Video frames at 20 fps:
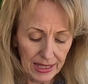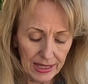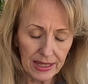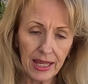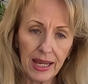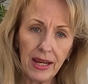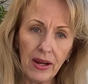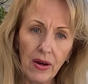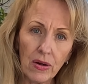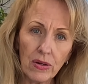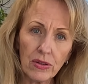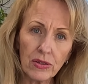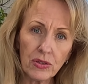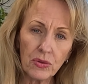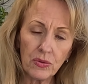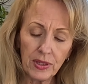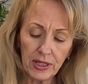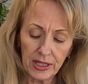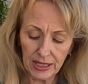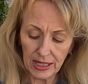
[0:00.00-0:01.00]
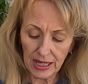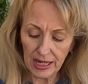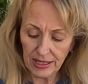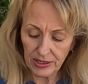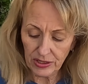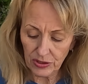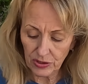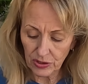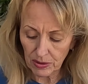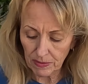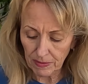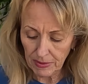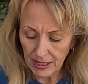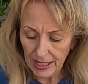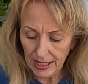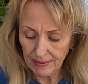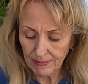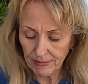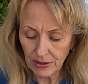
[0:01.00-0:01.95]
They also need light to germinate.